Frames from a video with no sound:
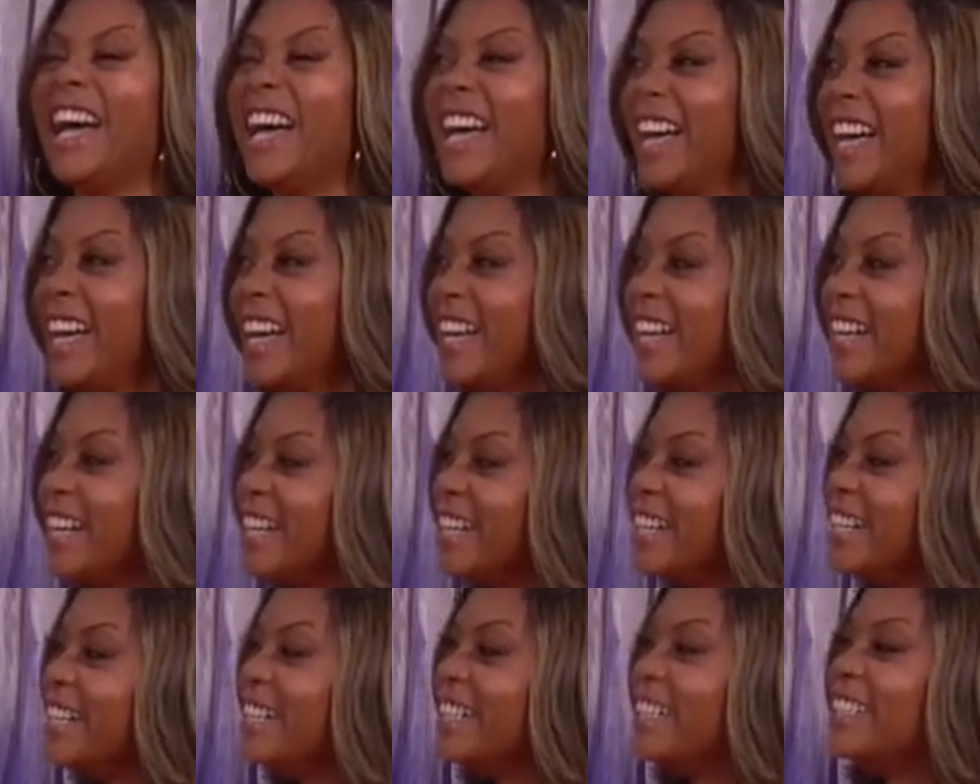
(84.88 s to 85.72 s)

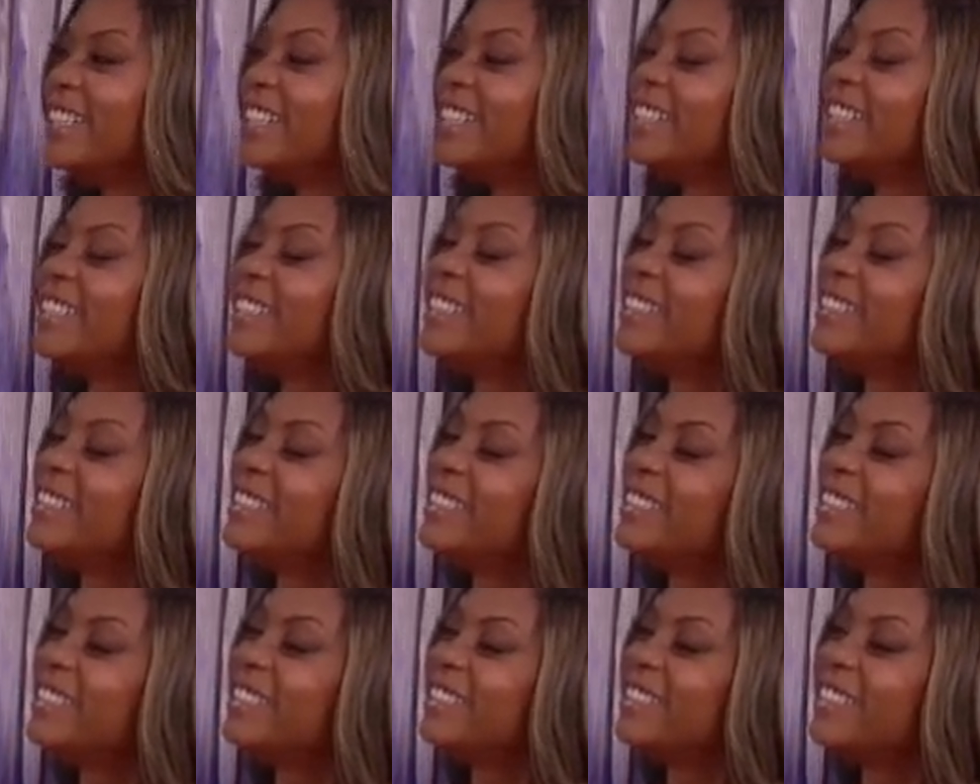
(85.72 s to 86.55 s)

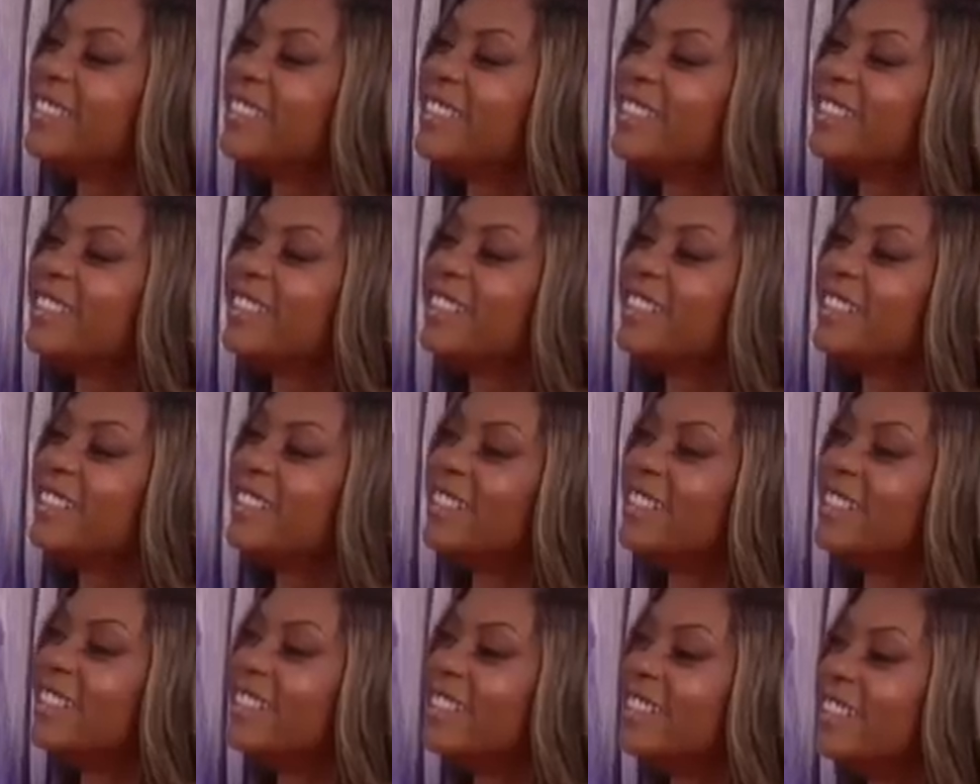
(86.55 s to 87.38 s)

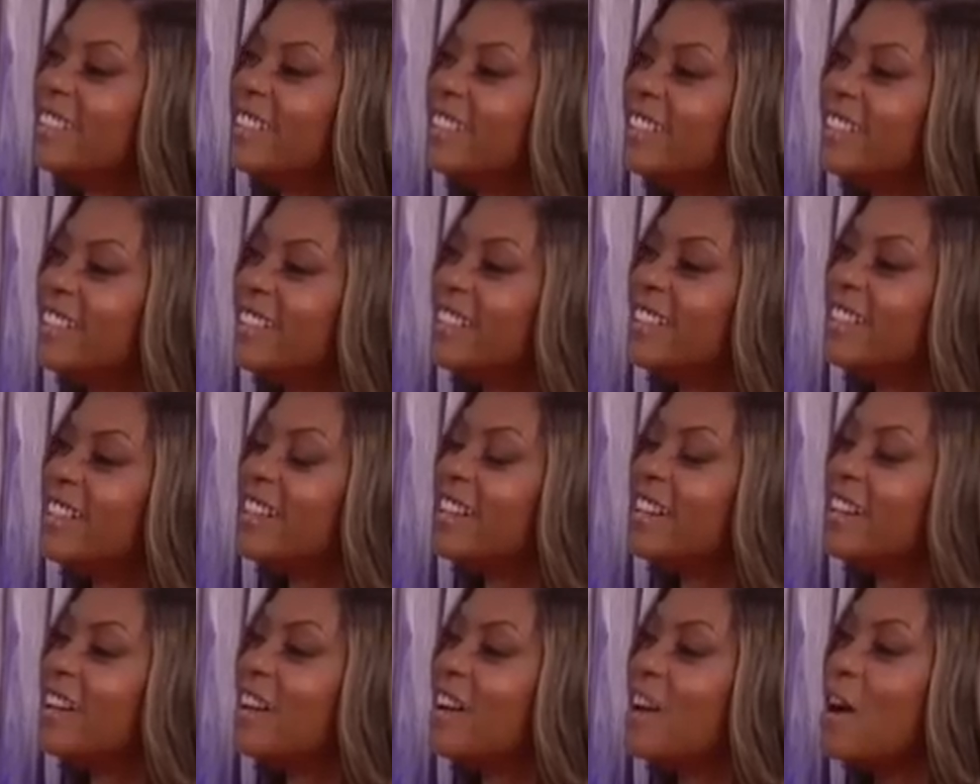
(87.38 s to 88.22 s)

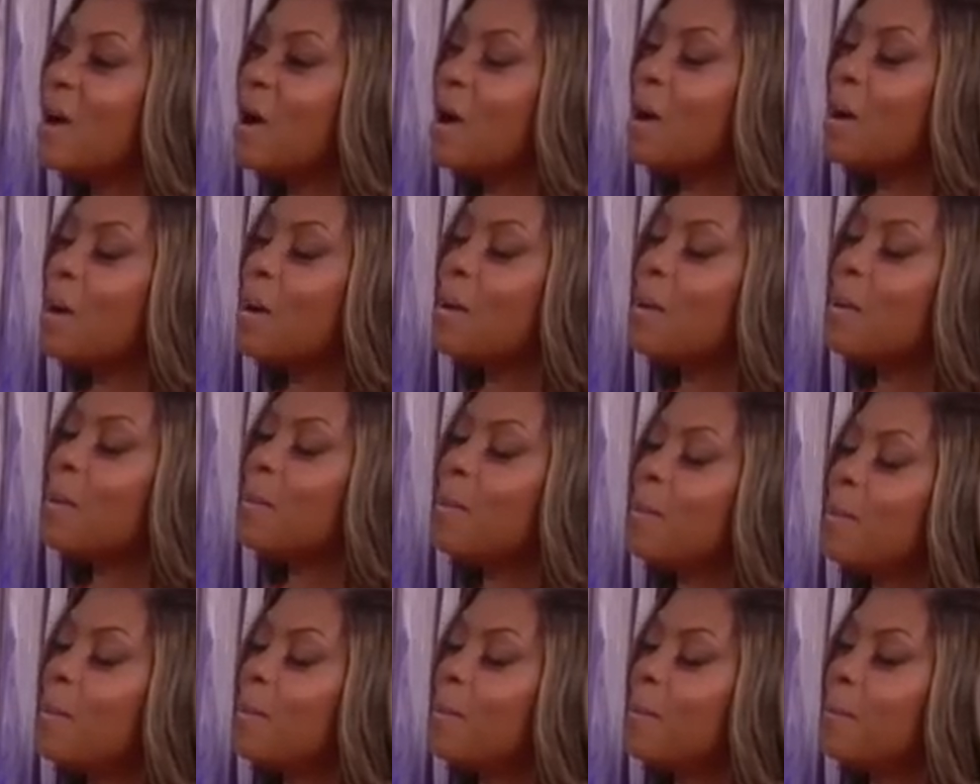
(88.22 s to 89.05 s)

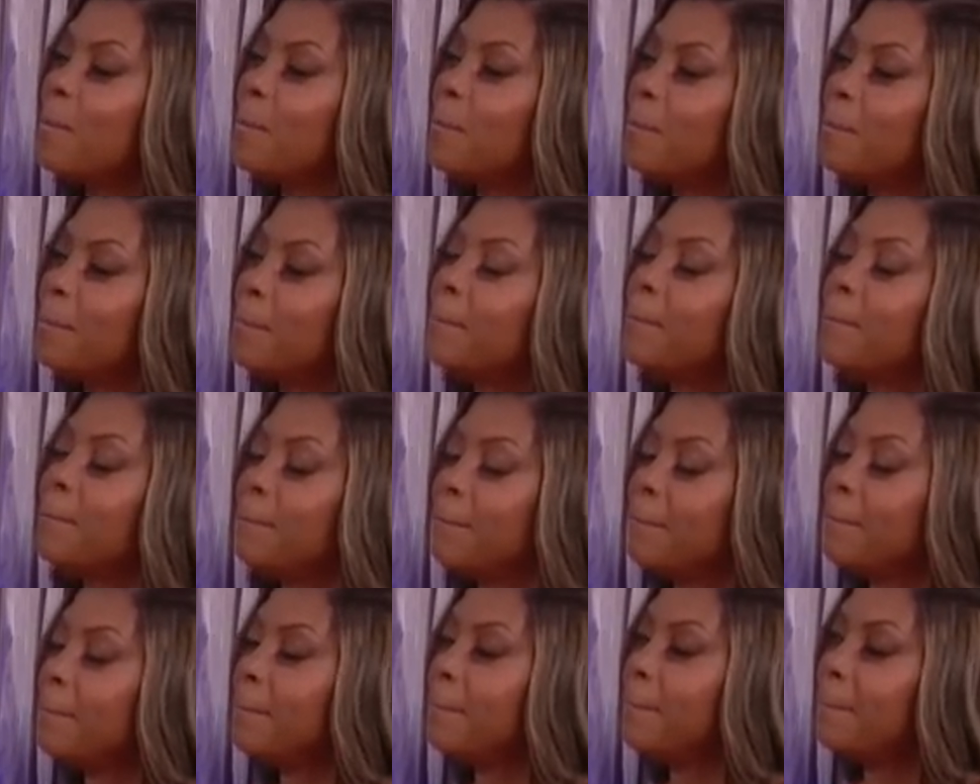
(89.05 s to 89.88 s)

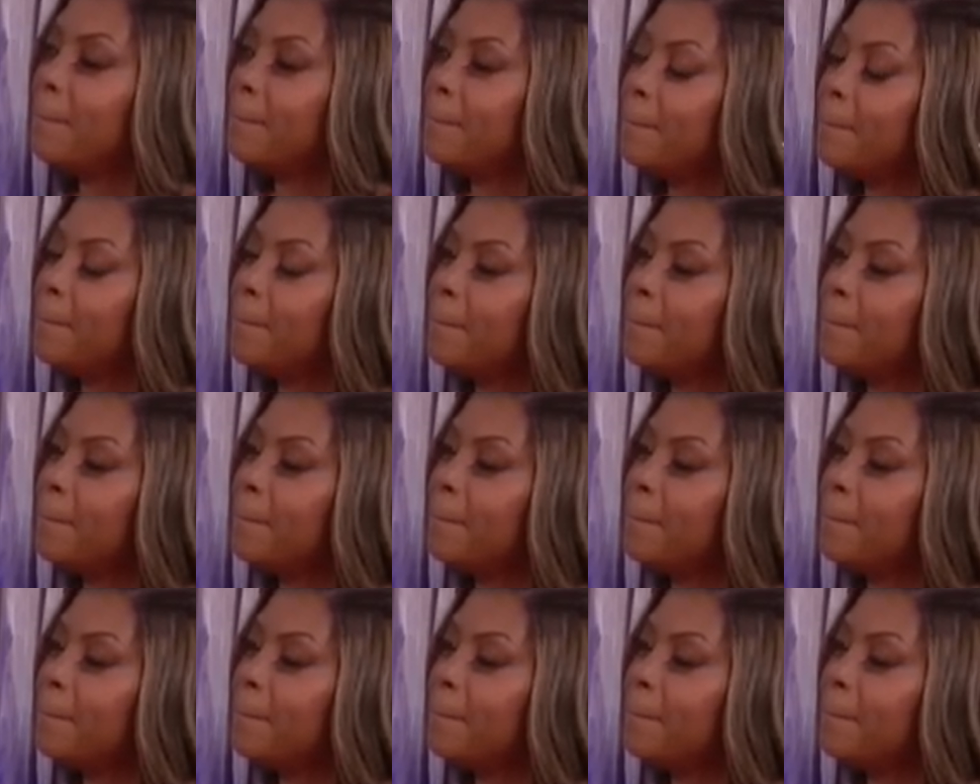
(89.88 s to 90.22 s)
No words are spoken by the person on screen.